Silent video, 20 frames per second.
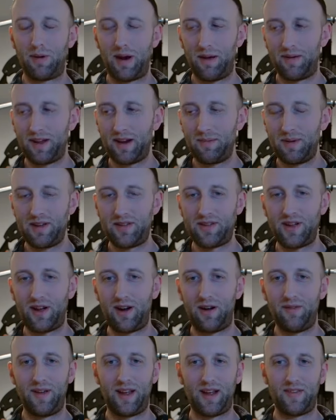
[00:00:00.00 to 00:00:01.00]
probably going to be
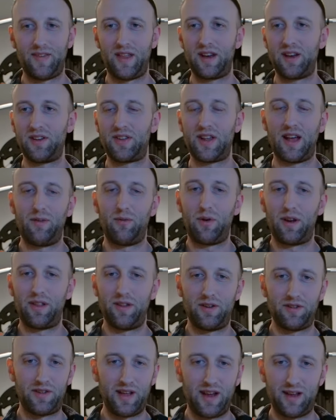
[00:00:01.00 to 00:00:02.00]
starving, and then you just have one of
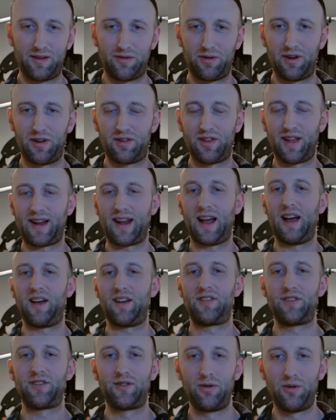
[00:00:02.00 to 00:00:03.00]
those days where you're just like, ah,
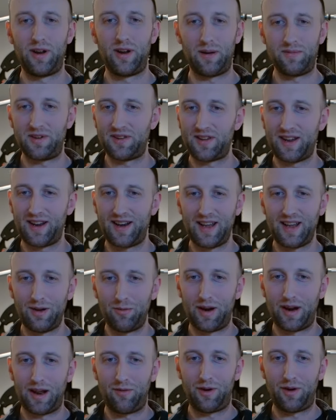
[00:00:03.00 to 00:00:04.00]
screw it, I'm just going to eat
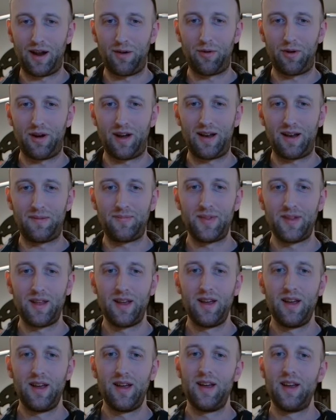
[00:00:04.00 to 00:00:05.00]
whatever I want,
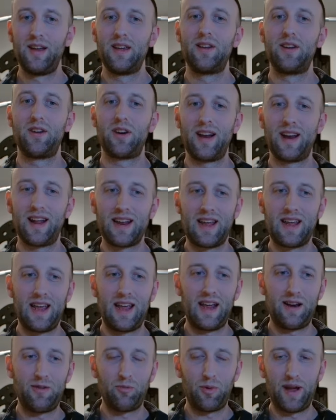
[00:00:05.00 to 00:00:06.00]
you're going to
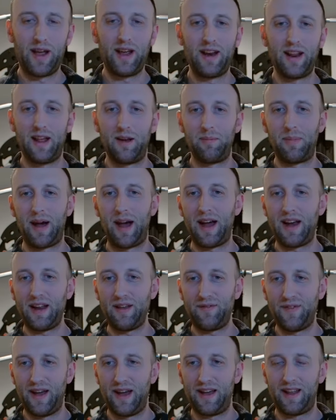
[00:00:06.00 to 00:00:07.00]
gain weight and
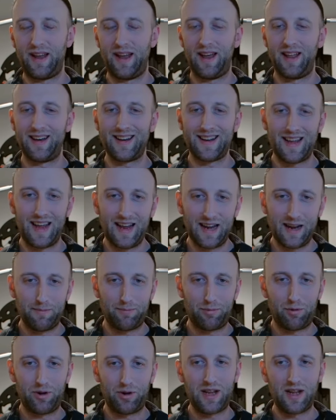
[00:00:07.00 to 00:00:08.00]
body fat and gain
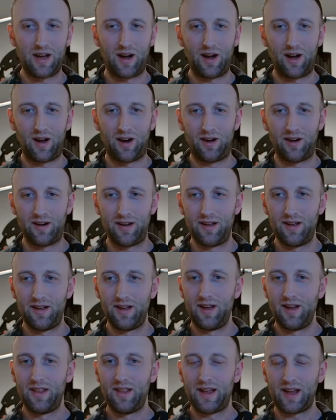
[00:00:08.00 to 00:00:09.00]
it pretty hard.
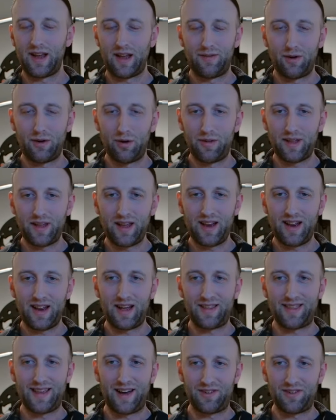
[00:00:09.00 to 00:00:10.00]
Like if you're only eating
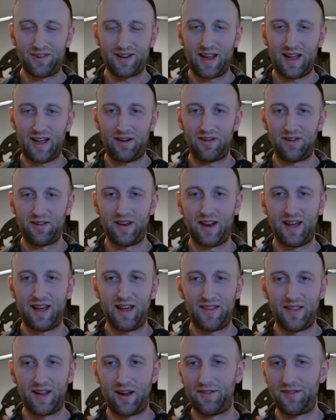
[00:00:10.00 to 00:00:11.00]
1,000 calories a
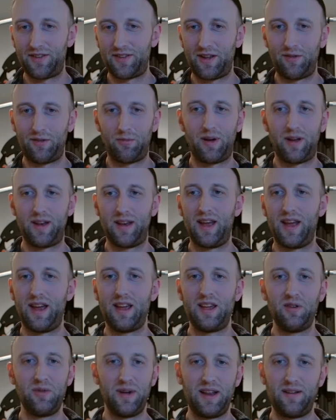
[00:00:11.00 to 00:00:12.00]
day, and then all of a sudden one
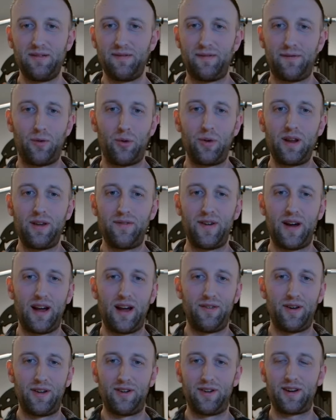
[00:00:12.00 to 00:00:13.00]
day you eat
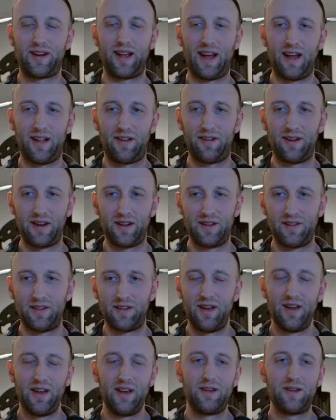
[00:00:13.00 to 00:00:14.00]
4,500 calories,
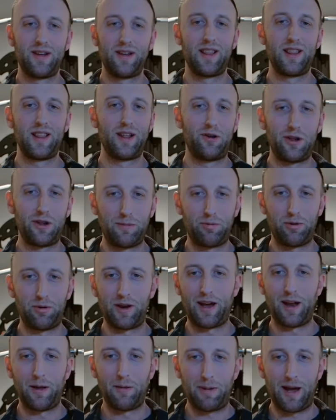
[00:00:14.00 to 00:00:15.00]
you can literally
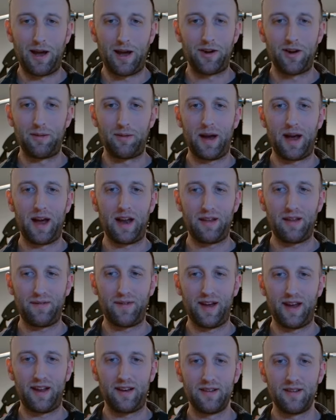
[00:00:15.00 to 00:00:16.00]
put on a pound of body
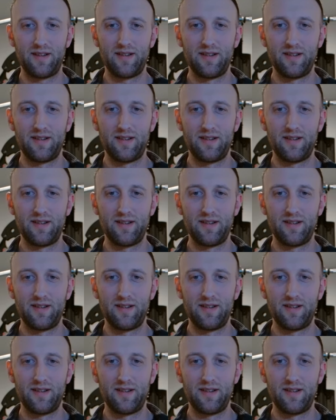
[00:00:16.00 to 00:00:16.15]
fat.